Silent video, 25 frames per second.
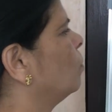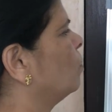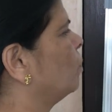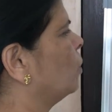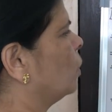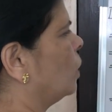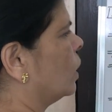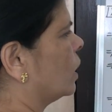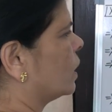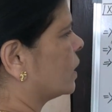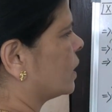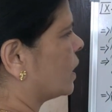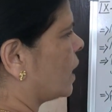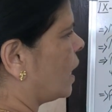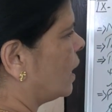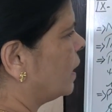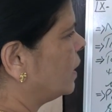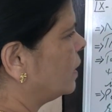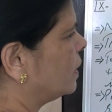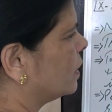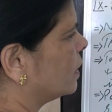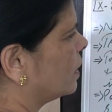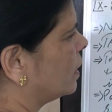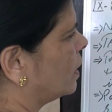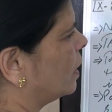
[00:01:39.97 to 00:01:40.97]
bullock
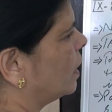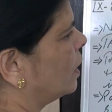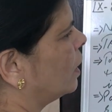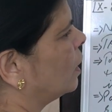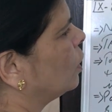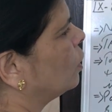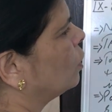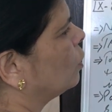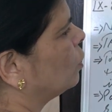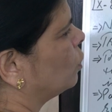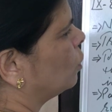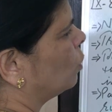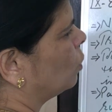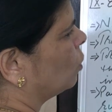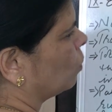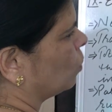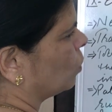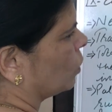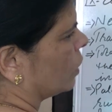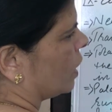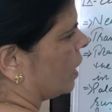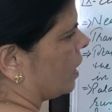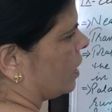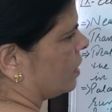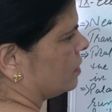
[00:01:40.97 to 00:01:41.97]
cart,
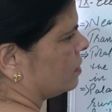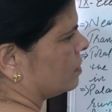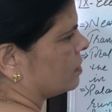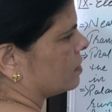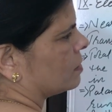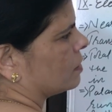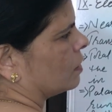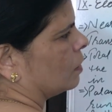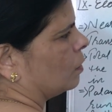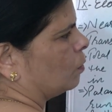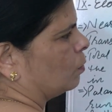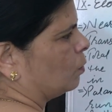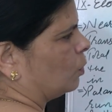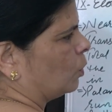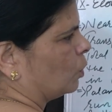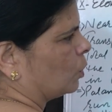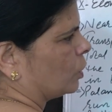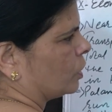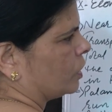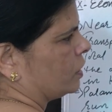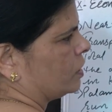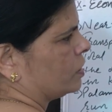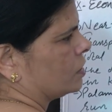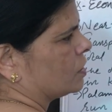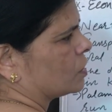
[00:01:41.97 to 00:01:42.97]
tongas,
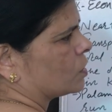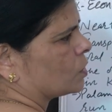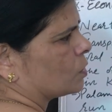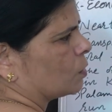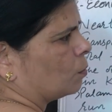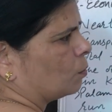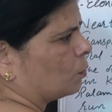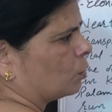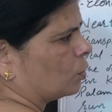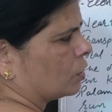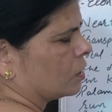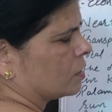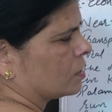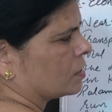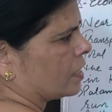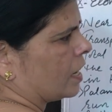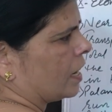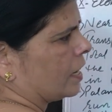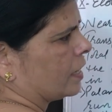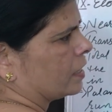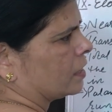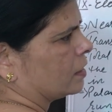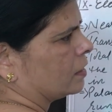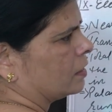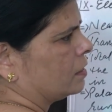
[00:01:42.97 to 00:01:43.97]
bogies,
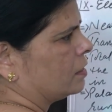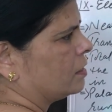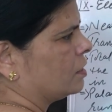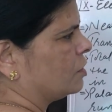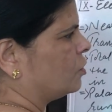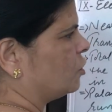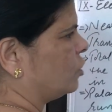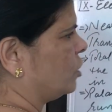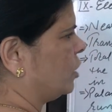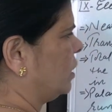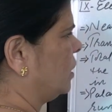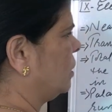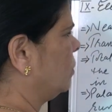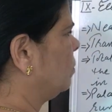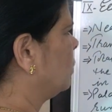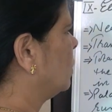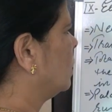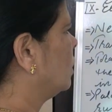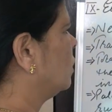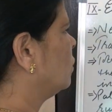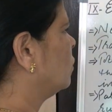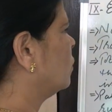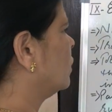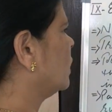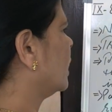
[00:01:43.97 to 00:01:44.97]
motorcycle, jeep,
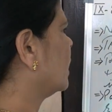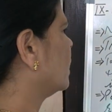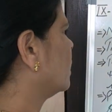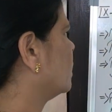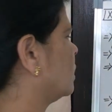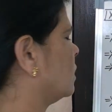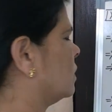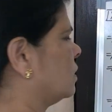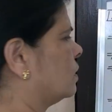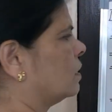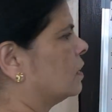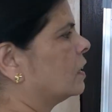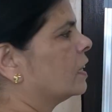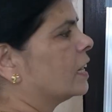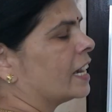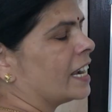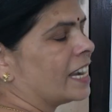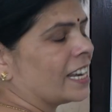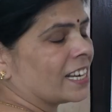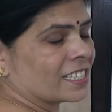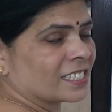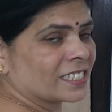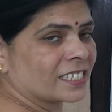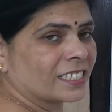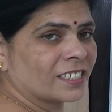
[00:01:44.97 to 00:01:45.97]
tractor,
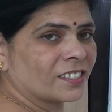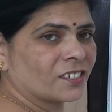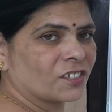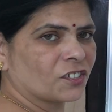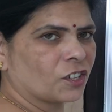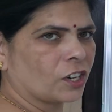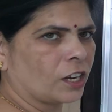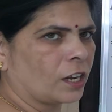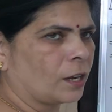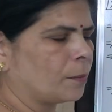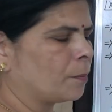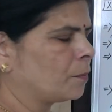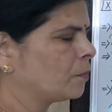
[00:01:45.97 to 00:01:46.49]
etc.